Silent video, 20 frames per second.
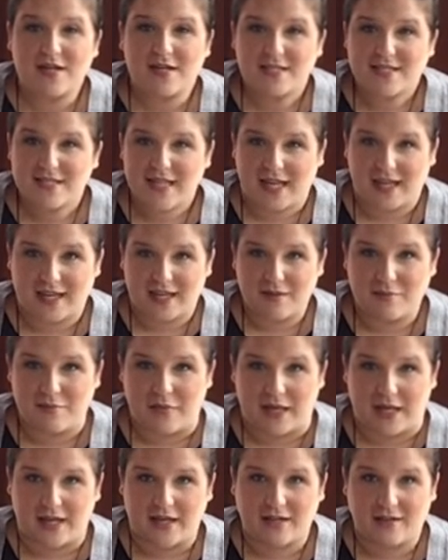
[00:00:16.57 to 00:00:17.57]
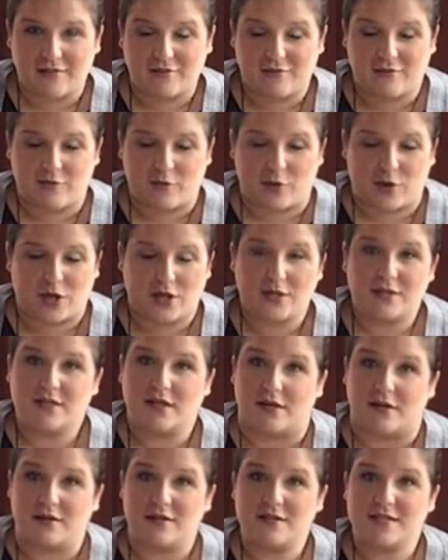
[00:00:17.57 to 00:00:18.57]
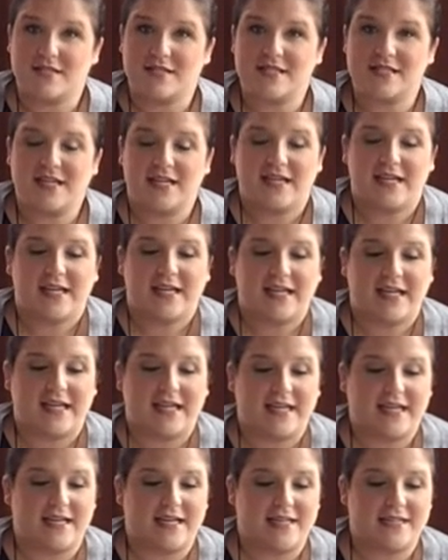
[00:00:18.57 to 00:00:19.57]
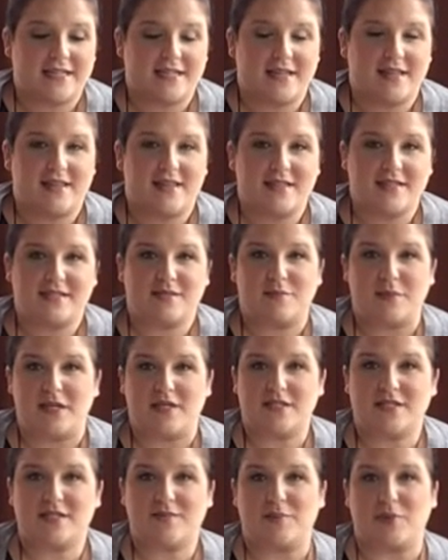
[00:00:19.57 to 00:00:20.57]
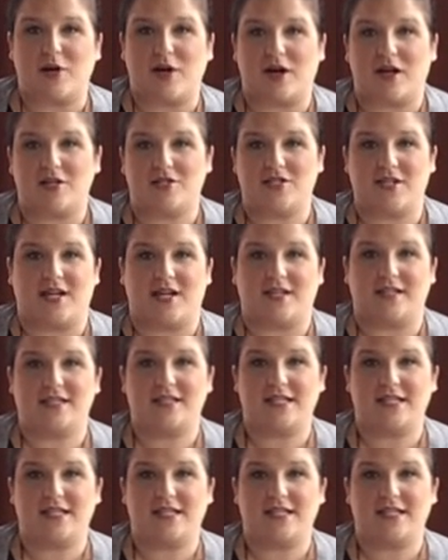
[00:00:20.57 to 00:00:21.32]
Take and Make for adults. And this month's project